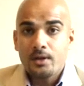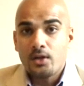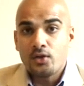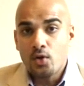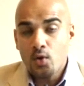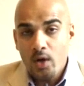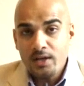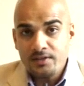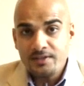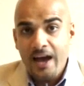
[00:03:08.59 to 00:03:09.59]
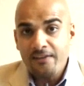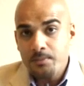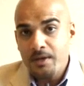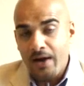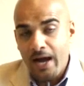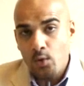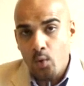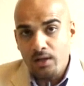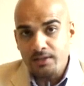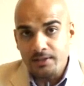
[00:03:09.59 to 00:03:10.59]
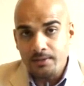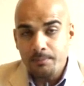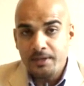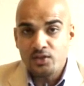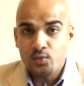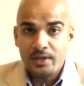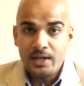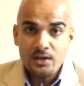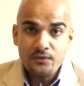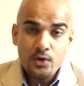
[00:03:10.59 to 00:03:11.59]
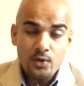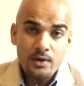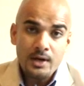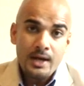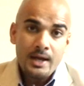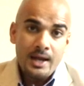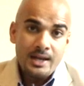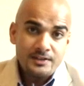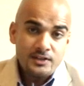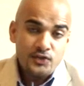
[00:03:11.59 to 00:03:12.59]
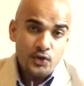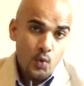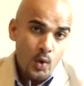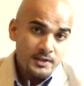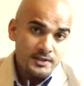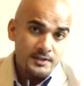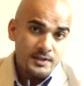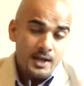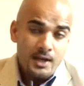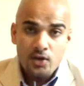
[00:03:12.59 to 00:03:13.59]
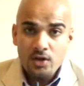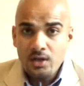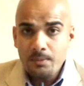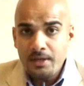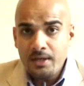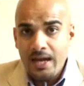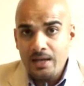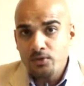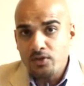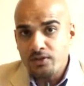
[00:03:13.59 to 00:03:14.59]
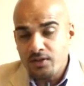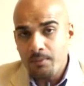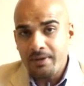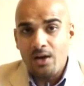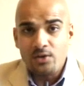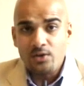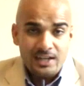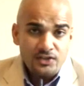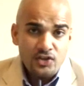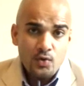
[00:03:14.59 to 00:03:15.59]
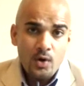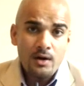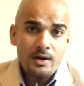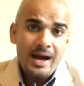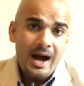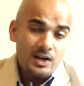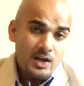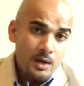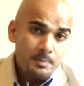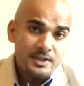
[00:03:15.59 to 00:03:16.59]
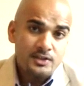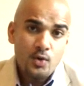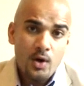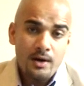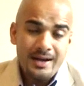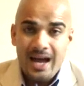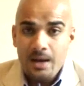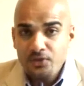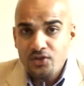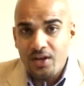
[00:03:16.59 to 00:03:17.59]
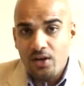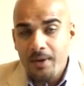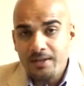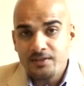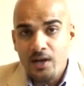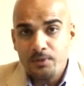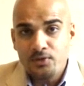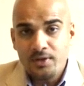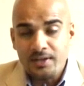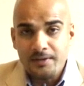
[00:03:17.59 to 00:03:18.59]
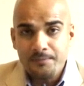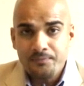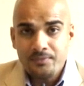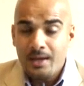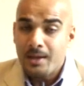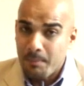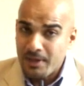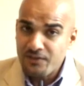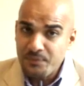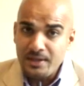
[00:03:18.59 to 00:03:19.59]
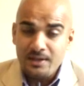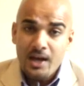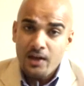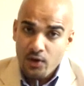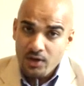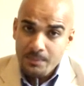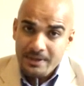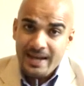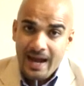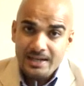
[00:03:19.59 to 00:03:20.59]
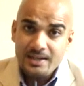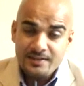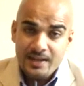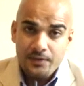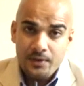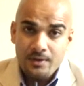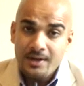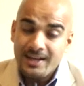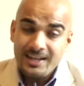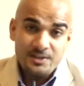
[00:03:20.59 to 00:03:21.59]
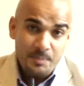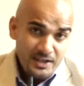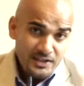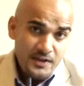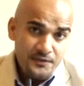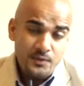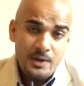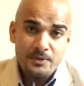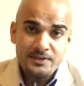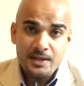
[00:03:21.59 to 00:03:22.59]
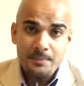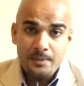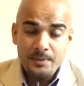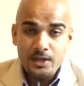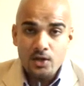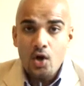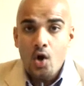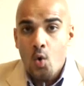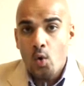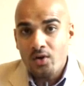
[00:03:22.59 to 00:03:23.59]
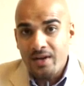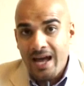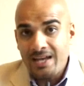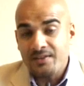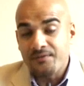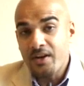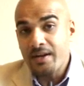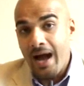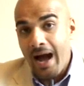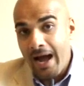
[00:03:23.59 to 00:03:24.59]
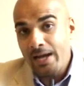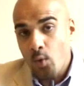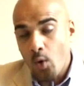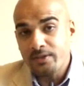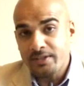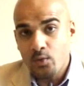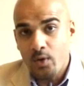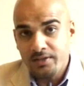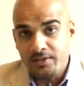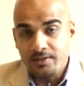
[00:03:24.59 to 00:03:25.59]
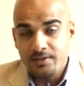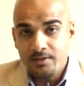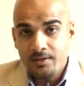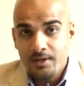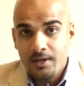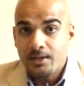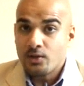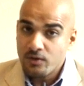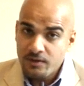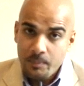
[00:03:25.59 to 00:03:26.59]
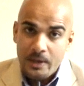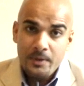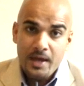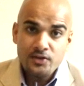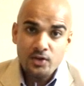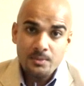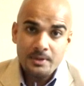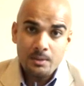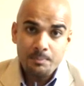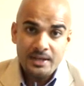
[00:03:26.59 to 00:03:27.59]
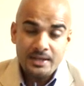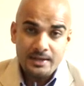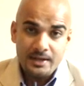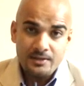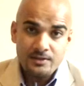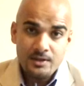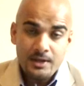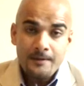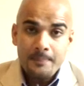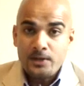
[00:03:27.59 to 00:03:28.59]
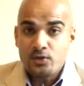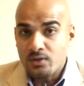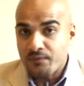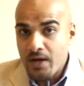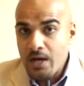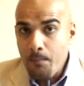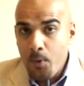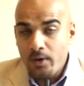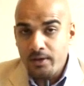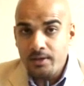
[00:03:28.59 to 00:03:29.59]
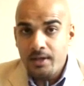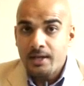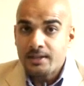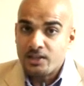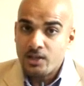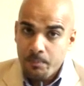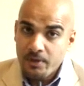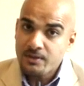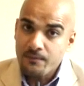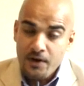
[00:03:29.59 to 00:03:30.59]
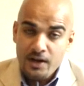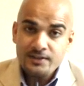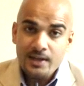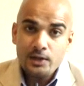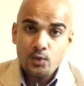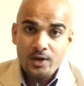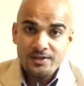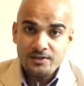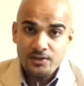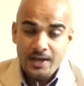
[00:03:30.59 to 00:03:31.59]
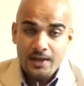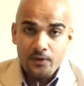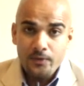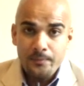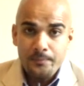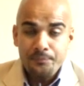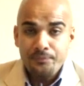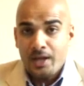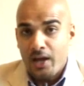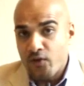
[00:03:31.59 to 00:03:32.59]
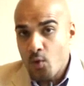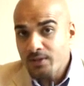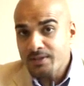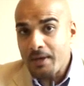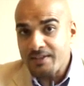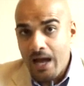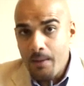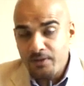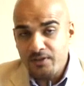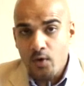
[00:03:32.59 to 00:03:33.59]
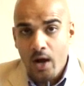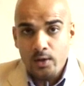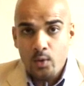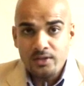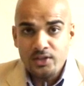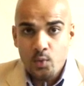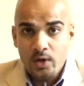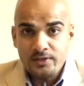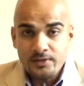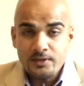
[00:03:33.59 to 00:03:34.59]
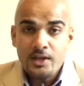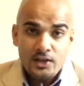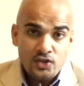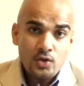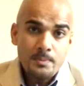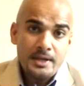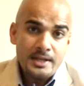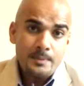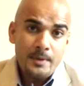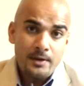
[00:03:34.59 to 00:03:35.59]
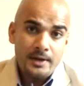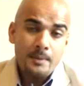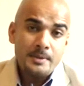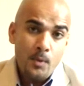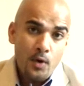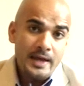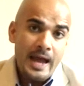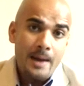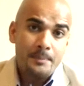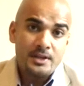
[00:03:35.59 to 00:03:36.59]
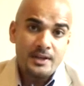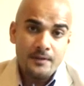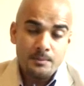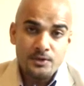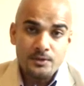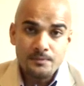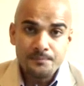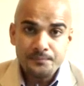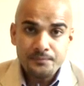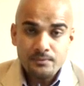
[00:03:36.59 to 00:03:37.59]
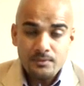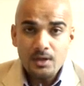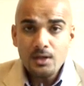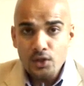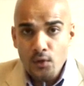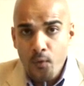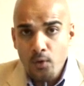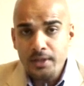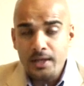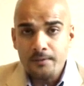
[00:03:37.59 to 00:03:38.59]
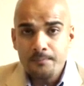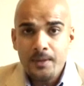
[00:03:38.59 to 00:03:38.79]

Your questions have to be of a high quality, because when the interviewer listens to your questions, they're going to be able to determine how intelligent you are, how competent you are, and how much you care about this opportunity. Believe me, there are going to be candidates out there, especially if they're represented by me, who are going to ask very high quality questions. Those are the people that you're going to be competing against. So it's very important that you put some very solid questions together. If you want some examples of high quality questions, shoot me an email and I'll be more than happy to give them to you. And the fourth thing,